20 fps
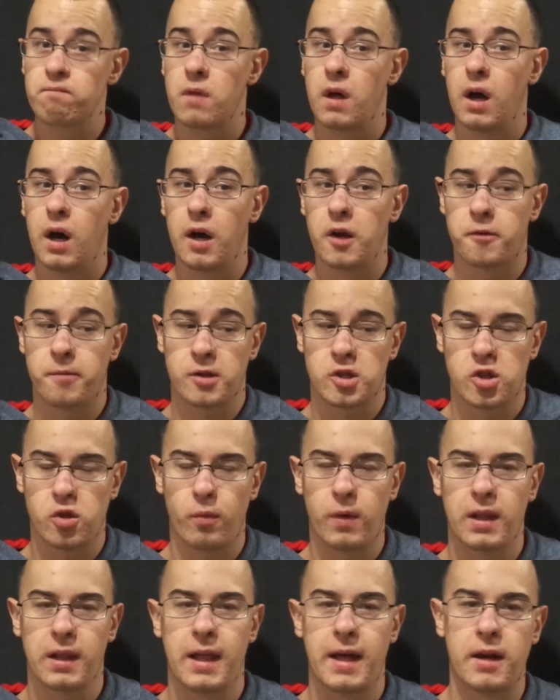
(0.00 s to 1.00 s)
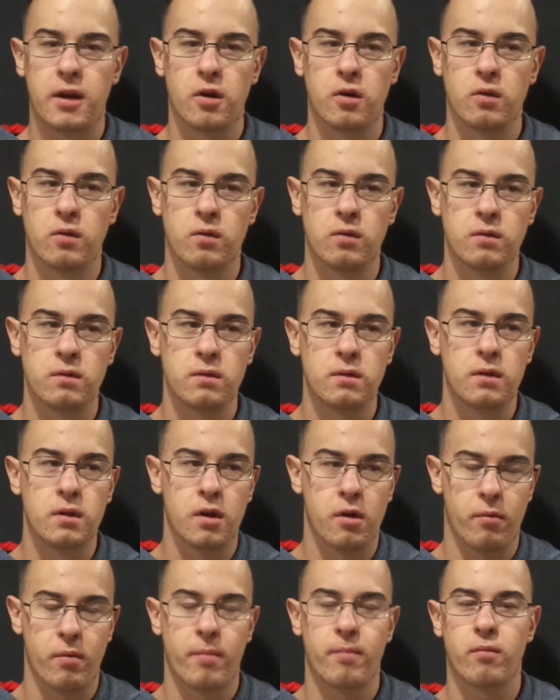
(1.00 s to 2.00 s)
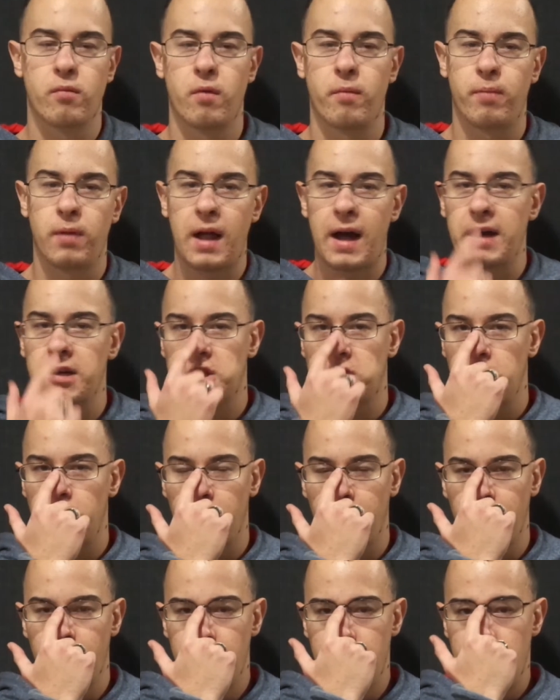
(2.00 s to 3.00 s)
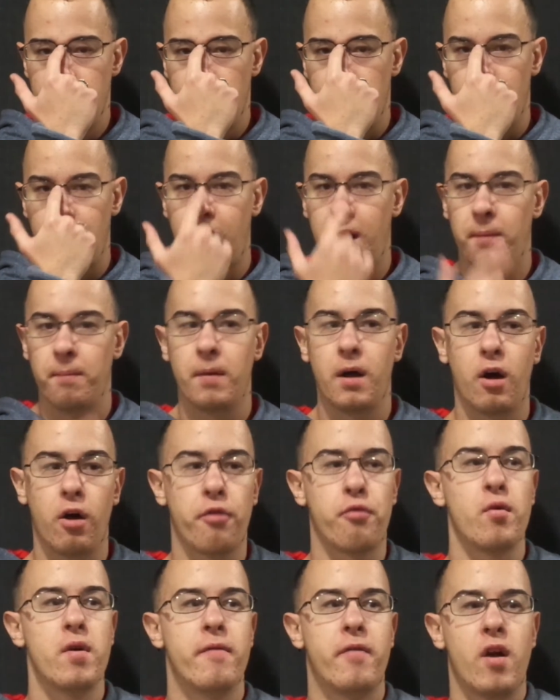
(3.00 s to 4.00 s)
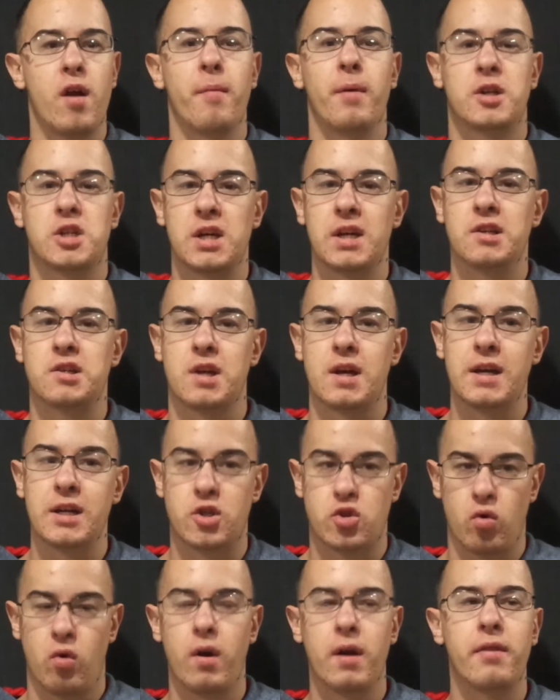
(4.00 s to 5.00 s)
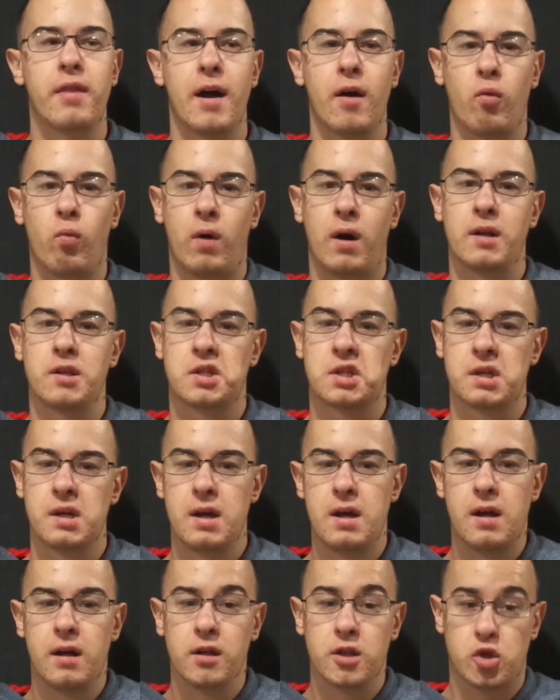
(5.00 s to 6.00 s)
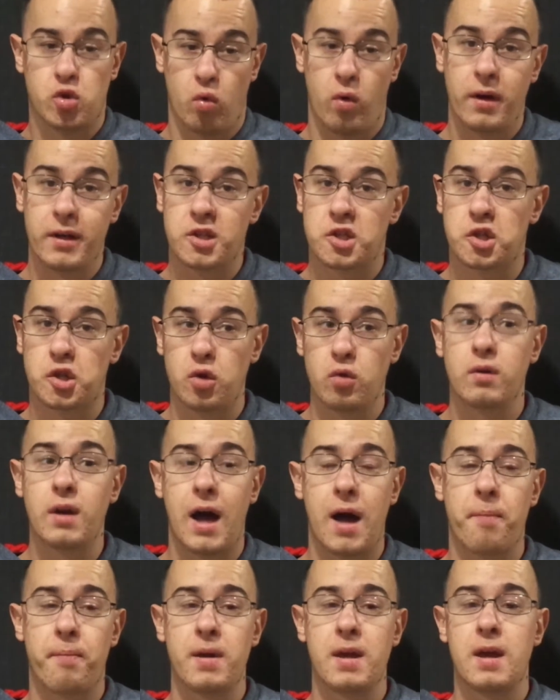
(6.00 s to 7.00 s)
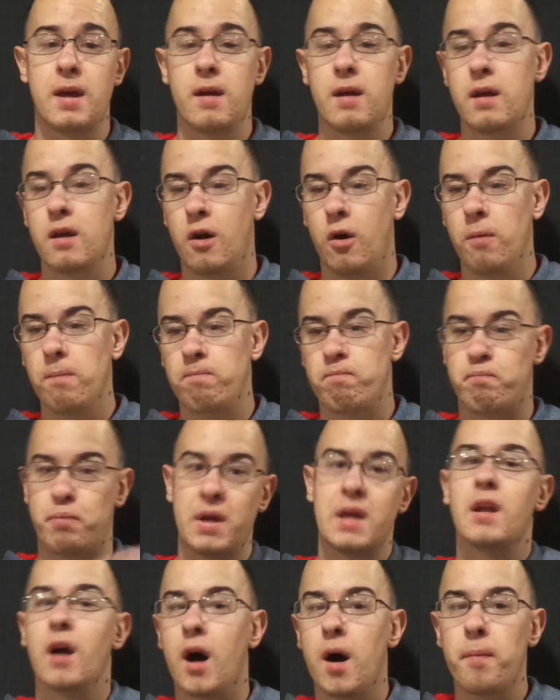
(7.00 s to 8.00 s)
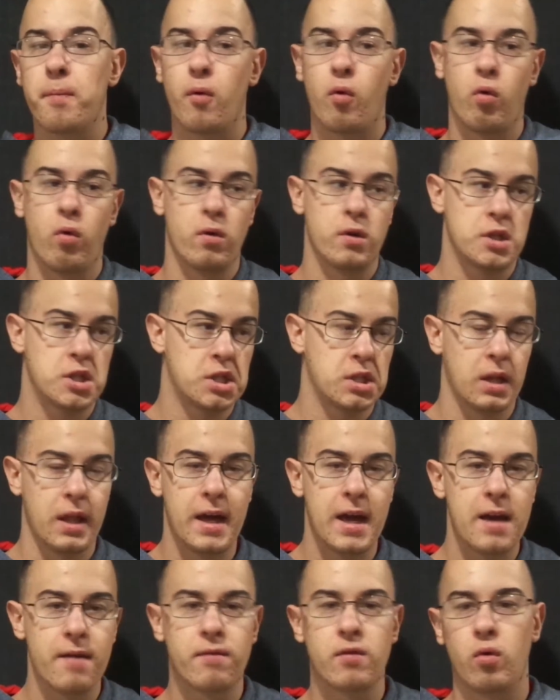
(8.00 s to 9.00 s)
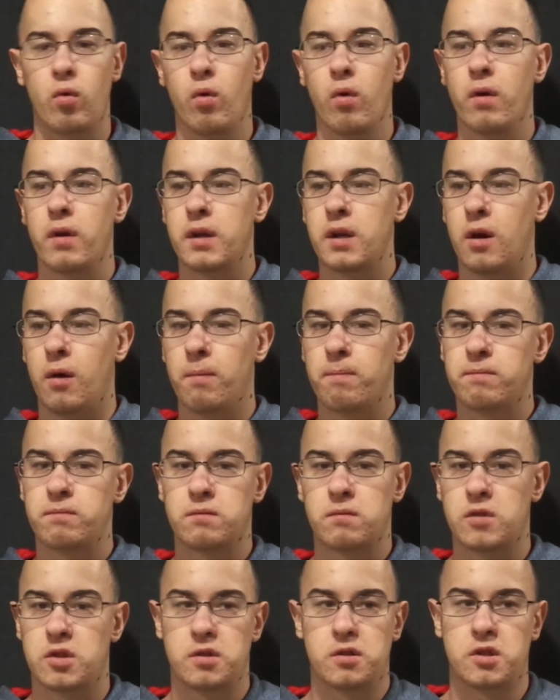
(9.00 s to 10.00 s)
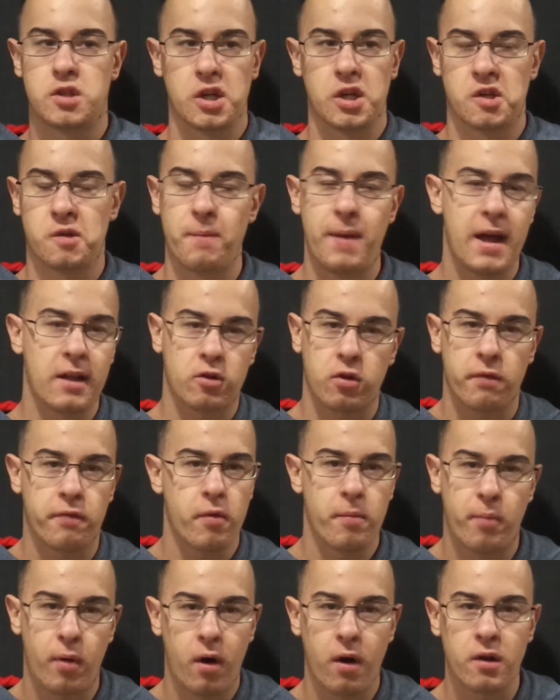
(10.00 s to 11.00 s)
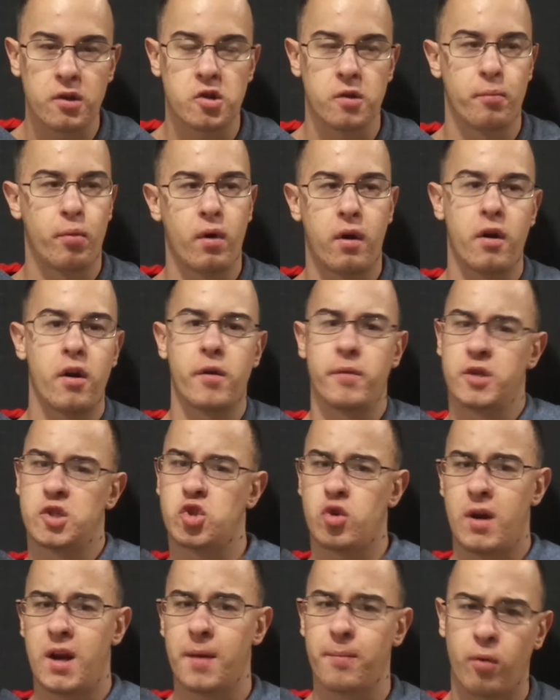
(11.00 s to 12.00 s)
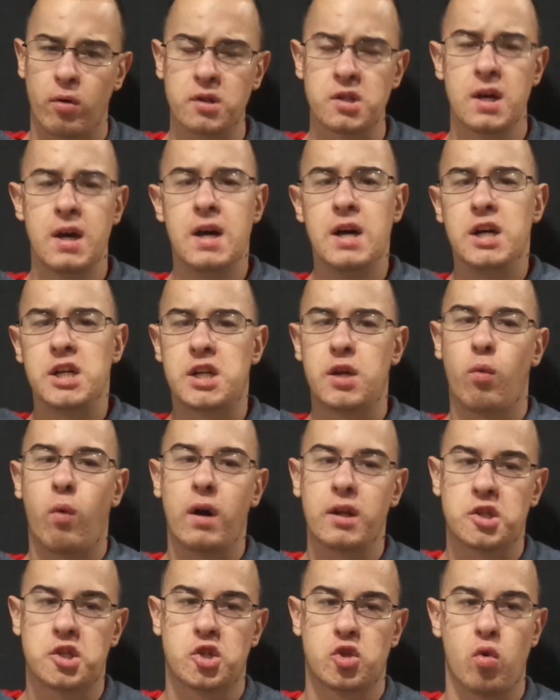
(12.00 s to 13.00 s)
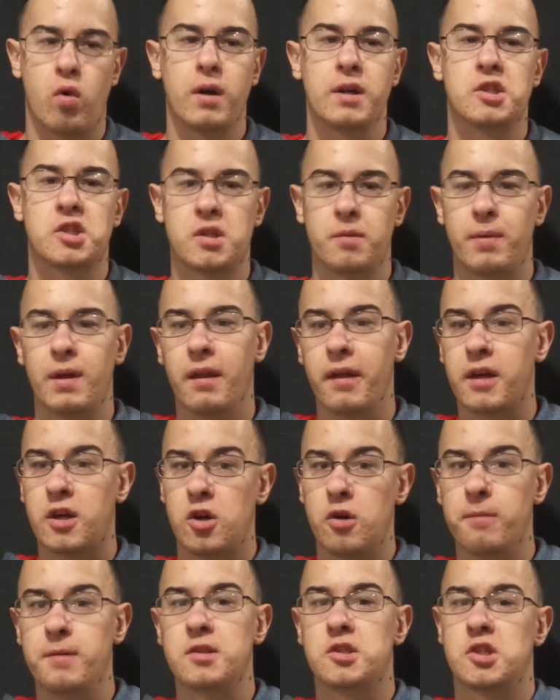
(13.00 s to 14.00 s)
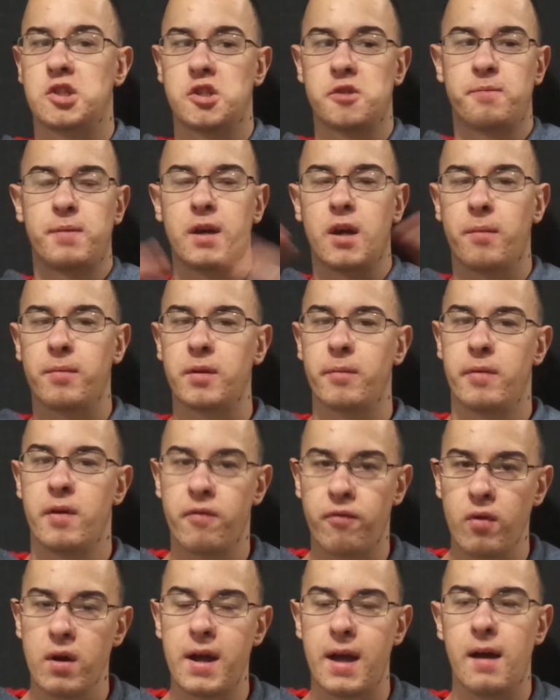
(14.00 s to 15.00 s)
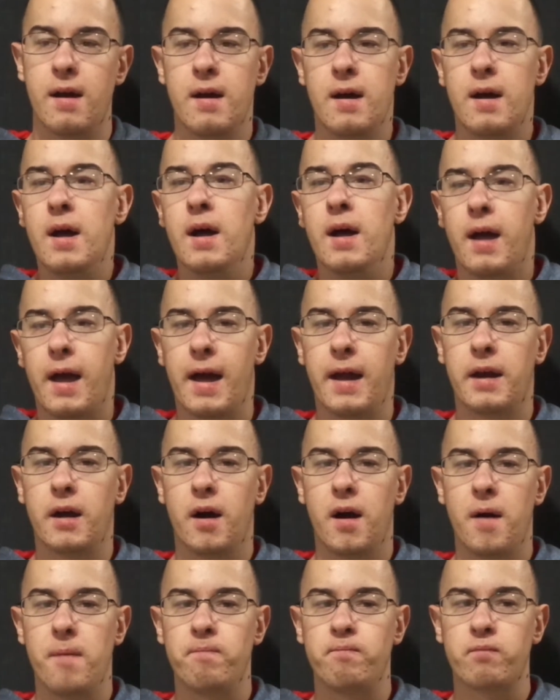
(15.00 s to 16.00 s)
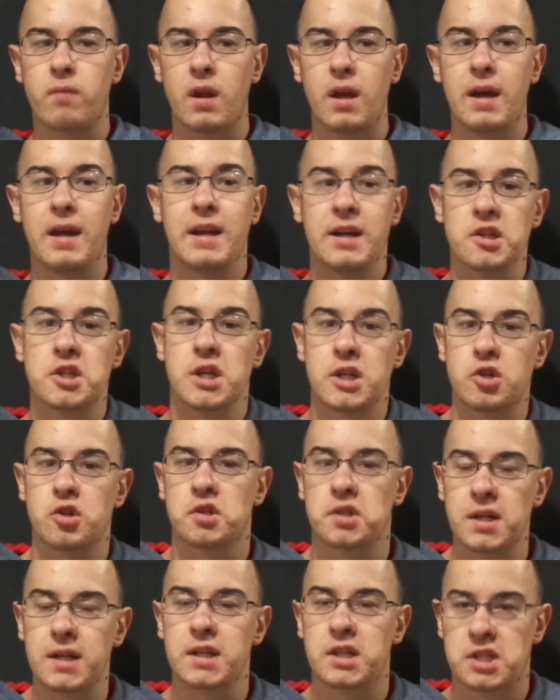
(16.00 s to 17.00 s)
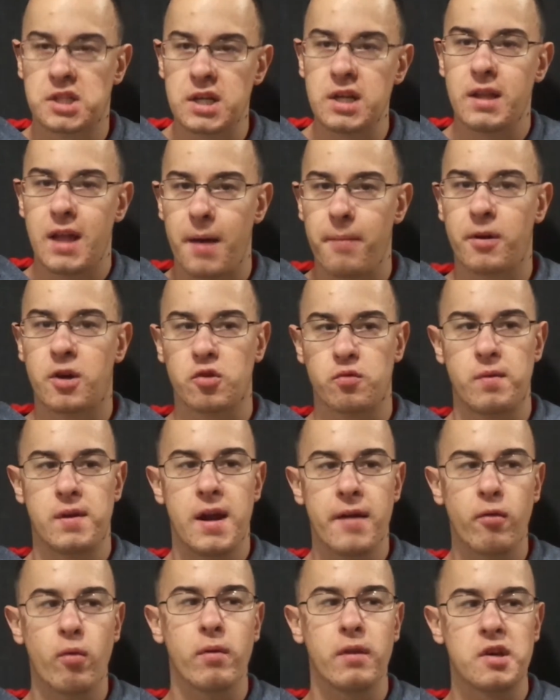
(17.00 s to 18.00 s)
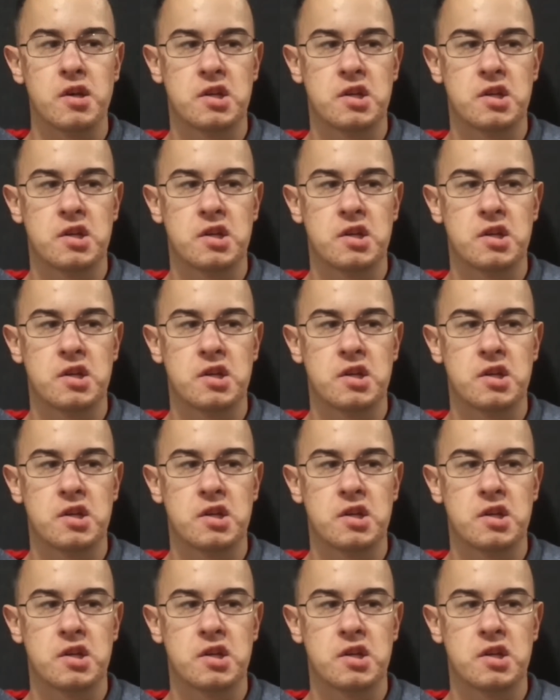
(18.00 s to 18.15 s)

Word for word: uh, especially the way Lando you know re replies to her. Um, L three very much is a droid that wants droids to not be you know beat up or slaved or you know dismantled for parts or put under restraining bolts. She wants droids to be like humans and just be able to be free. And uh, it is interesting to see that because we never really